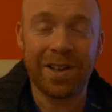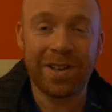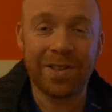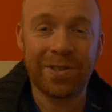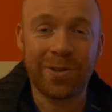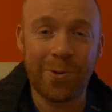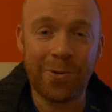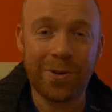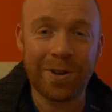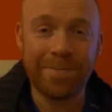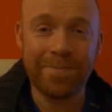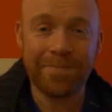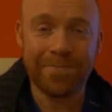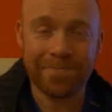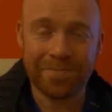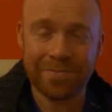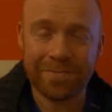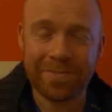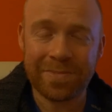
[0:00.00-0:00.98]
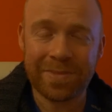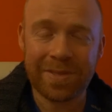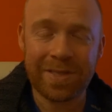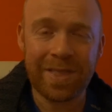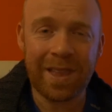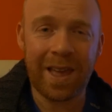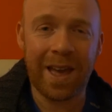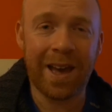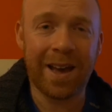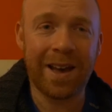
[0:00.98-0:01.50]
Tolkien,
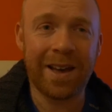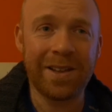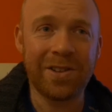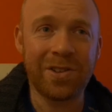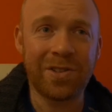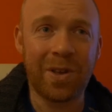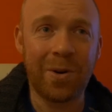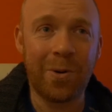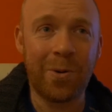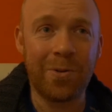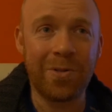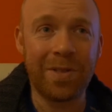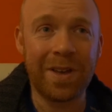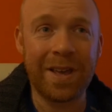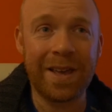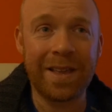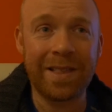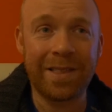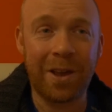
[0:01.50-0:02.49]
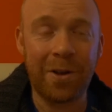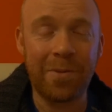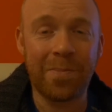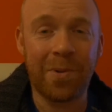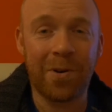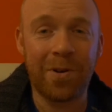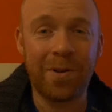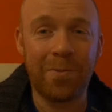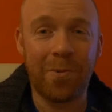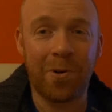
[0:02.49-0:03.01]
and the only down
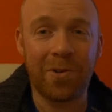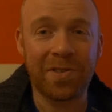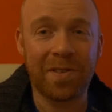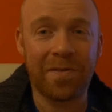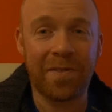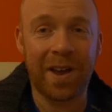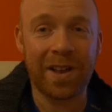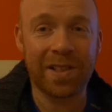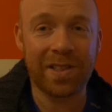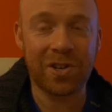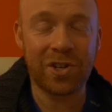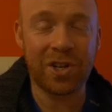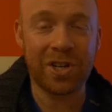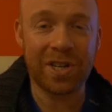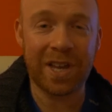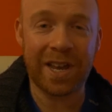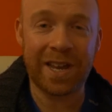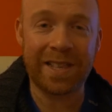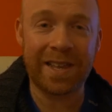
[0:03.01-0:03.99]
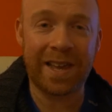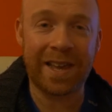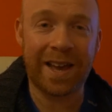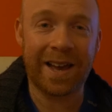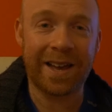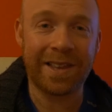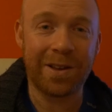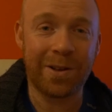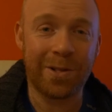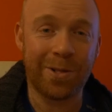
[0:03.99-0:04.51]
point was the fact that she said it
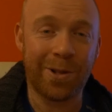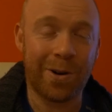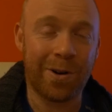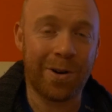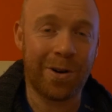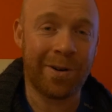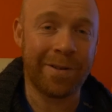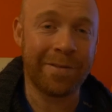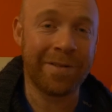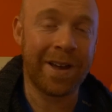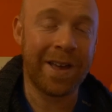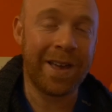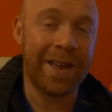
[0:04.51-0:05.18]
had a lot of